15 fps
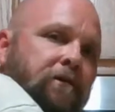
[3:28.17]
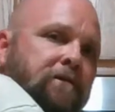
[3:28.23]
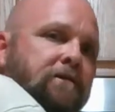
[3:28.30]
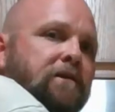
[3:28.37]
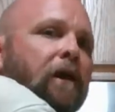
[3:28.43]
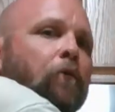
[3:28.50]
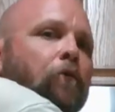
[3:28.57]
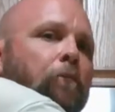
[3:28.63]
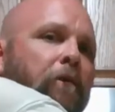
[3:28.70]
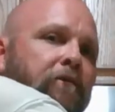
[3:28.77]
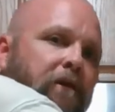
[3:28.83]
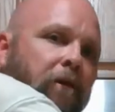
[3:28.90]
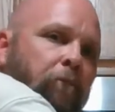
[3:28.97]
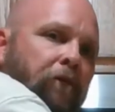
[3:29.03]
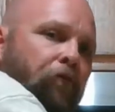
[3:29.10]
is like when we
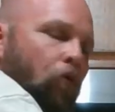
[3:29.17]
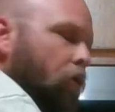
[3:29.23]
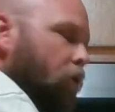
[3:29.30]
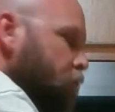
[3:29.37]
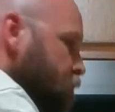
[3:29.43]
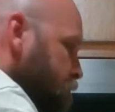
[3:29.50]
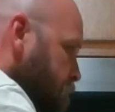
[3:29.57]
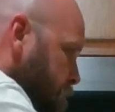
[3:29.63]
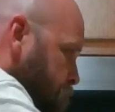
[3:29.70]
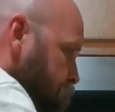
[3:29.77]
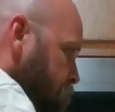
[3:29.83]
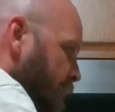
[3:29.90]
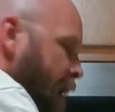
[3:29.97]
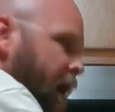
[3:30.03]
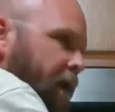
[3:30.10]
said before, just
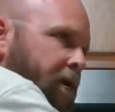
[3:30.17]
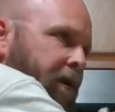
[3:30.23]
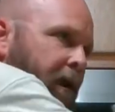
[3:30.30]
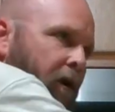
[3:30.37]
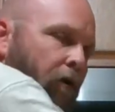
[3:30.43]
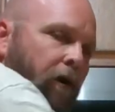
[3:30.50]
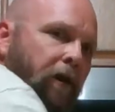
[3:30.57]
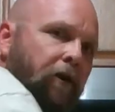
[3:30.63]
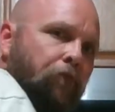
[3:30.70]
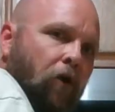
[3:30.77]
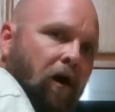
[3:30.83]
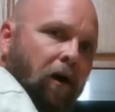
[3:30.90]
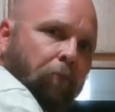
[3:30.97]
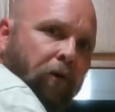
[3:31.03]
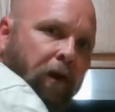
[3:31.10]
add, carry,
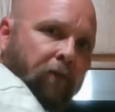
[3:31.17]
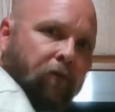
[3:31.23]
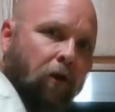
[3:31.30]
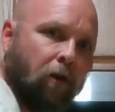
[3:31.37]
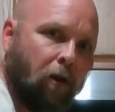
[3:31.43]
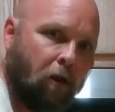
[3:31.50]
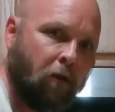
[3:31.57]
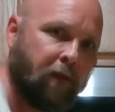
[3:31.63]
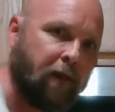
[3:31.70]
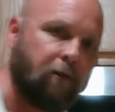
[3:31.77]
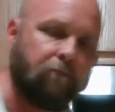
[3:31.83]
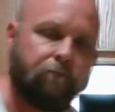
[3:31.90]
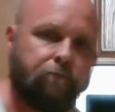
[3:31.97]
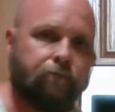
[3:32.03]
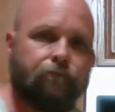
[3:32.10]
drop, whatever, all that
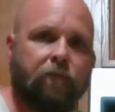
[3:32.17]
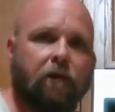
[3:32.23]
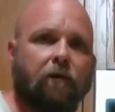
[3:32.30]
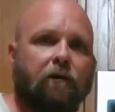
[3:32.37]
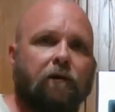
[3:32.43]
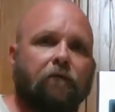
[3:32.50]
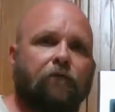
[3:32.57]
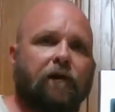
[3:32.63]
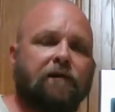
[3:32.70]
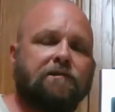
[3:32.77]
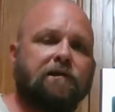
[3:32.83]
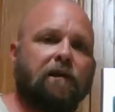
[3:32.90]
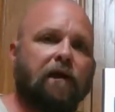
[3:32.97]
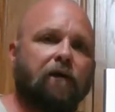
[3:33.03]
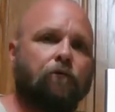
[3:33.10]

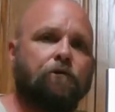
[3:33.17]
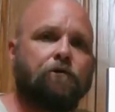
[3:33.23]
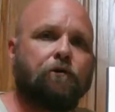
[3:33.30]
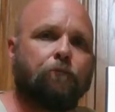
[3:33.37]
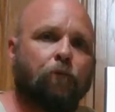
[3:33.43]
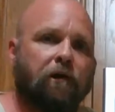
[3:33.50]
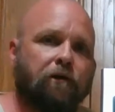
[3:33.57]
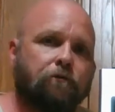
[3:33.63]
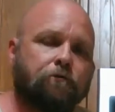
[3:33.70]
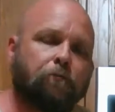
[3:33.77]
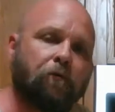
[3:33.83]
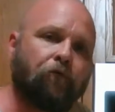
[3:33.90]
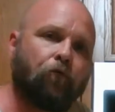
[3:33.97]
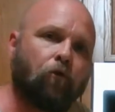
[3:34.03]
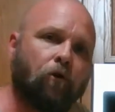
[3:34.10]
fancy language we used
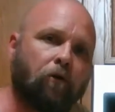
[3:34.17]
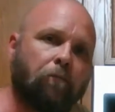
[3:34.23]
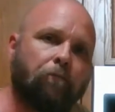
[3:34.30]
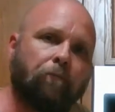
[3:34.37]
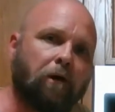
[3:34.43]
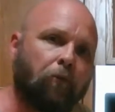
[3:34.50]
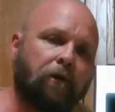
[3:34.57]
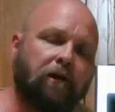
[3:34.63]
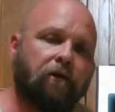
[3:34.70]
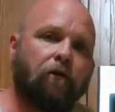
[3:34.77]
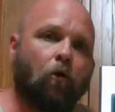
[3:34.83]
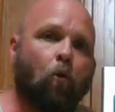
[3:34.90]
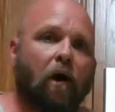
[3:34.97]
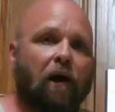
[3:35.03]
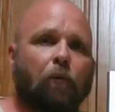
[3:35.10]
before, but we didn't
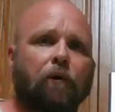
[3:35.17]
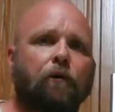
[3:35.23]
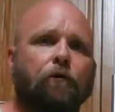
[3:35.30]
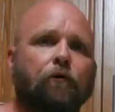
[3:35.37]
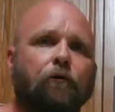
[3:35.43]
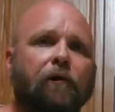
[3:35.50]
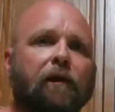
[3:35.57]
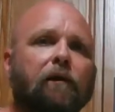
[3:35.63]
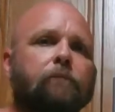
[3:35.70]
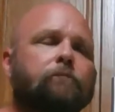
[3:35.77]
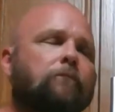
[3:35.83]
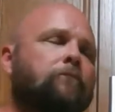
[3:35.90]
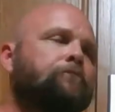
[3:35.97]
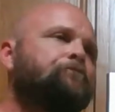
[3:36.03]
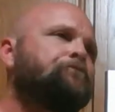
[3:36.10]
know why we were doing it.
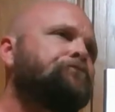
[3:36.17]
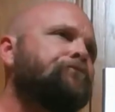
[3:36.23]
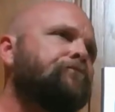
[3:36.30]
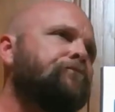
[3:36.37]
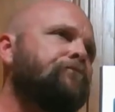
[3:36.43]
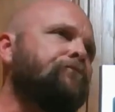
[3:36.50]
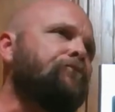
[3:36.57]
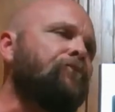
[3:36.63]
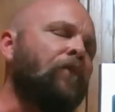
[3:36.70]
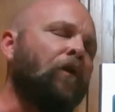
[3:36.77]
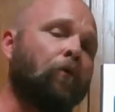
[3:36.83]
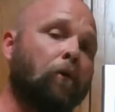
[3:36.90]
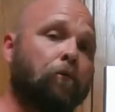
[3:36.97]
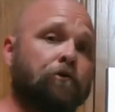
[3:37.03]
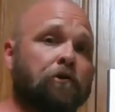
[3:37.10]

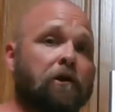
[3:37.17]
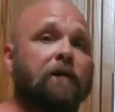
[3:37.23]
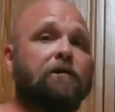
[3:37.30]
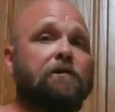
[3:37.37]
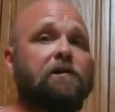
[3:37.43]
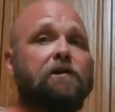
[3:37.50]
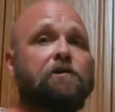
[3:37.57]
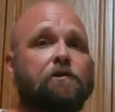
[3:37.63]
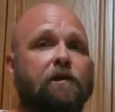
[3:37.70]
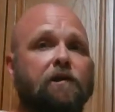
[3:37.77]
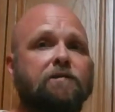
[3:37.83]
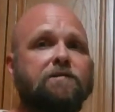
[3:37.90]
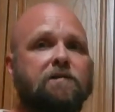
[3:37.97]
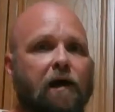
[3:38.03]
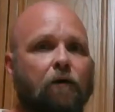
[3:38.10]
What we're trying to teach
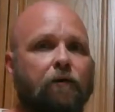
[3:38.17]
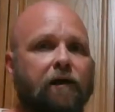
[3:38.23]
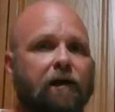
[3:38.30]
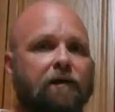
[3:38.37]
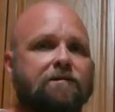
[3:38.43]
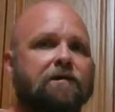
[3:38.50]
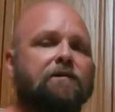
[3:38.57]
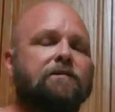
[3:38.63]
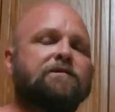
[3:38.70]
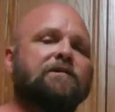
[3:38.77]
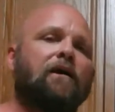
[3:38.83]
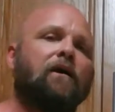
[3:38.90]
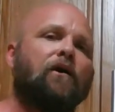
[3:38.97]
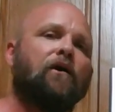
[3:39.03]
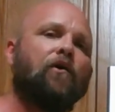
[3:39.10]
kids nowadays is
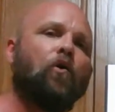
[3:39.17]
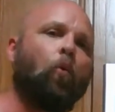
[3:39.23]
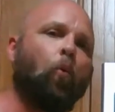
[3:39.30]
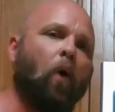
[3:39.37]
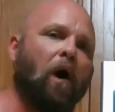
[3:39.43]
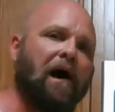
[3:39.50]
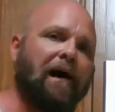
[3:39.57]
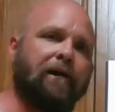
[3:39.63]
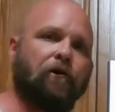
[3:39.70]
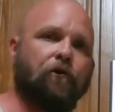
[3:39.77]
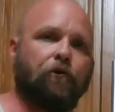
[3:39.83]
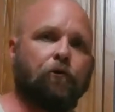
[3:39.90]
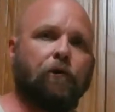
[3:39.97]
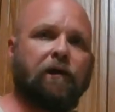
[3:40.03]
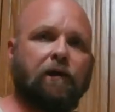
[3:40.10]
why you're
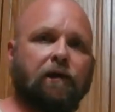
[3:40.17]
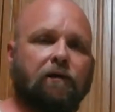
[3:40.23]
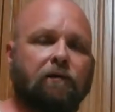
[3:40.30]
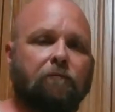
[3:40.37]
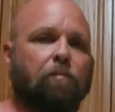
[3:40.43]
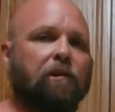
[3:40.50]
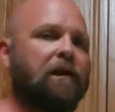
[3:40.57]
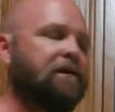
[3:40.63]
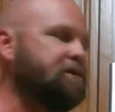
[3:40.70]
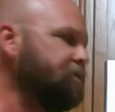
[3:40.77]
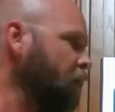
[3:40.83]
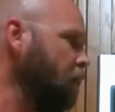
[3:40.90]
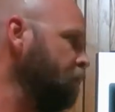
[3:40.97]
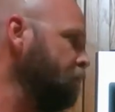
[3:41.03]
doing it. Place value